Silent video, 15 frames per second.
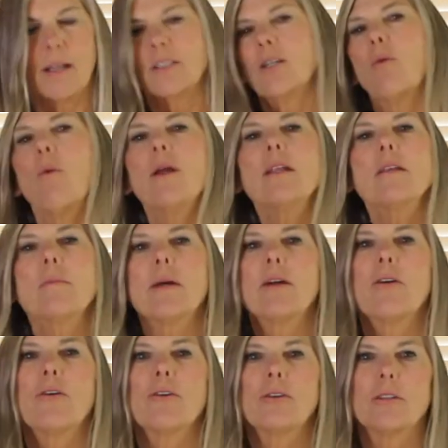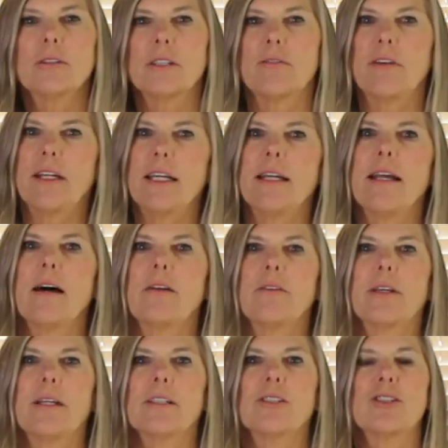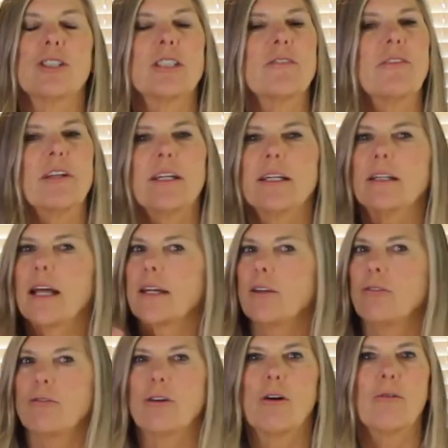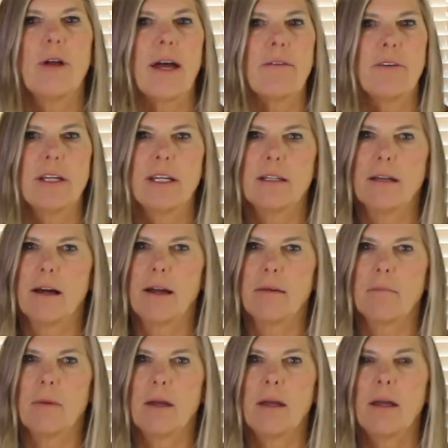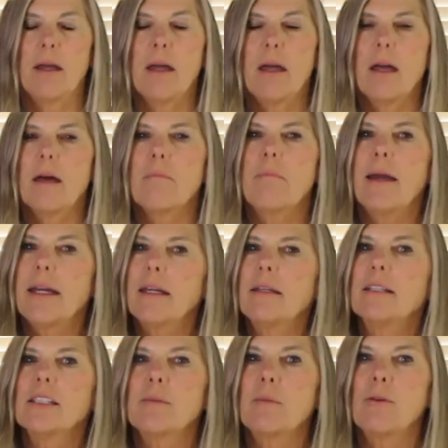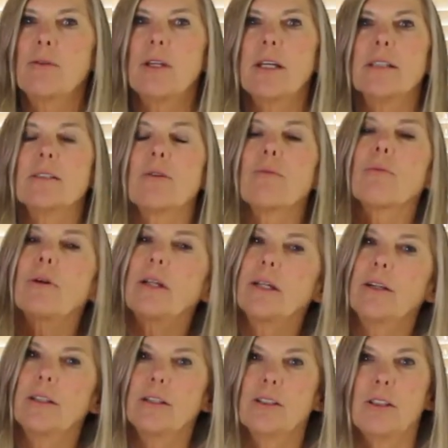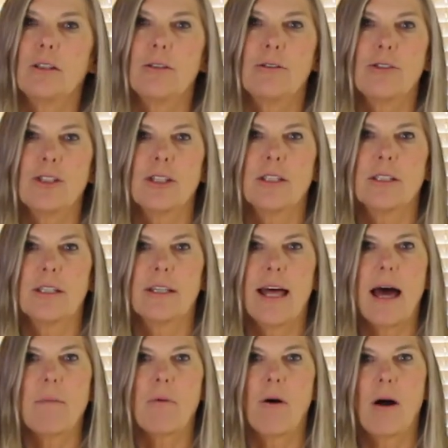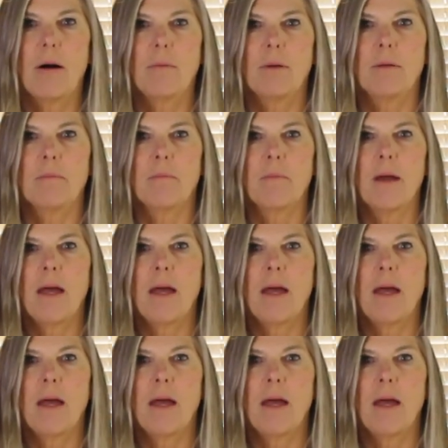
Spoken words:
So one of the big hurdles of eating healthy is just feeling like you don't have any time. Making a smoothie is a really good solution to that problem.